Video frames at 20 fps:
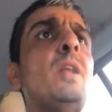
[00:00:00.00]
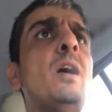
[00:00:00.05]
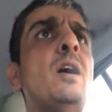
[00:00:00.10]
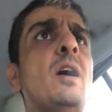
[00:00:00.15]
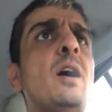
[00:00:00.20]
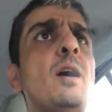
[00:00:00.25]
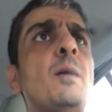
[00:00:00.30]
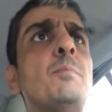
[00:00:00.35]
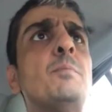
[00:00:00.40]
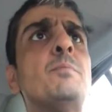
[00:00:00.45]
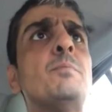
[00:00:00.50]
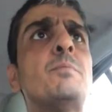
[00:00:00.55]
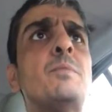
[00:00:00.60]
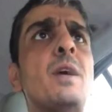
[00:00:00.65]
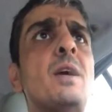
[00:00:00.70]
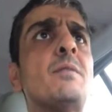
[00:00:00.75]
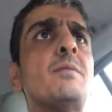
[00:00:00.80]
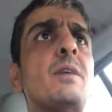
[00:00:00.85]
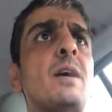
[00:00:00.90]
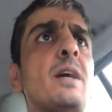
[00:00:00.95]

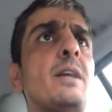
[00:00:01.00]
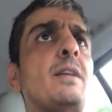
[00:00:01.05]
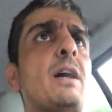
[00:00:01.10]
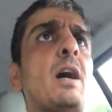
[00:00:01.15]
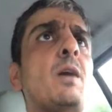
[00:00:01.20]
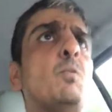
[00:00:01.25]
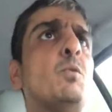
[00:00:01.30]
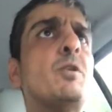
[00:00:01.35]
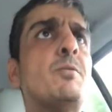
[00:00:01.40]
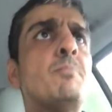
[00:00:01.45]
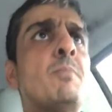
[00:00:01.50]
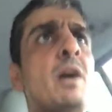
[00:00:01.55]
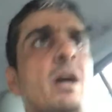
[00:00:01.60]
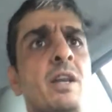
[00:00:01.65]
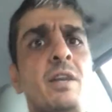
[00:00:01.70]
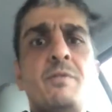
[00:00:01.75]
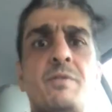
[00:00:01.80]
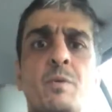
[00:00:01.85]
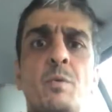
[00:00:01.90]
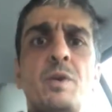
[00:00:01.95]
I wouldn't
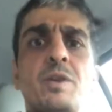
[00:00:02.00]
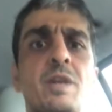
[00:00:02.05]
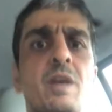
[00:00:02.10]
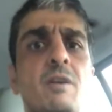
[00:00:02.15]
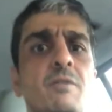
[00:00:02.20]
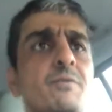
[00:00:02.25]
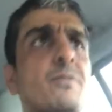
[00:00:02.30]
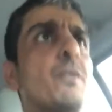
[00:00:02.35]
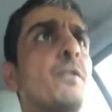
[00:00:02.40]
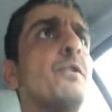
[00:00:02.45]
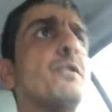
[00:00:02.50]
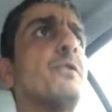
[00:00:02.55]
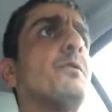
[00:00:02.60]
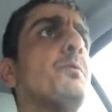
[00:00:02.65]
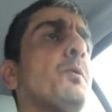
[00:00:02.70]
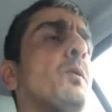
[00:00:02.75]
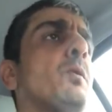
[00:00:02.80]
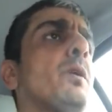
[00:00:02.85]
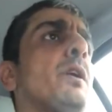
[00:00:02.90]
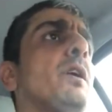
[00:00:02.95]
mind if it went down further, to
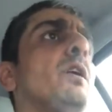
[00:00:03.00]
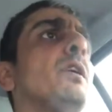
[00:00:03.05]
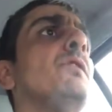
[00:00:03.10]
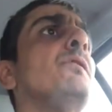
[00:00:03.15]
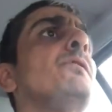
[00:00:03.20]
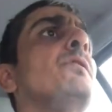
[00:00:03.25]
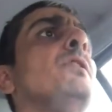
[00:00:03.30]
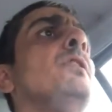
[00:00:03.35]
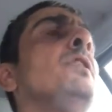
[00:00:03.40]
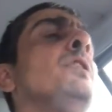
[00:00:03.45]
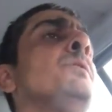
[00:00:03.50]
be quite honest.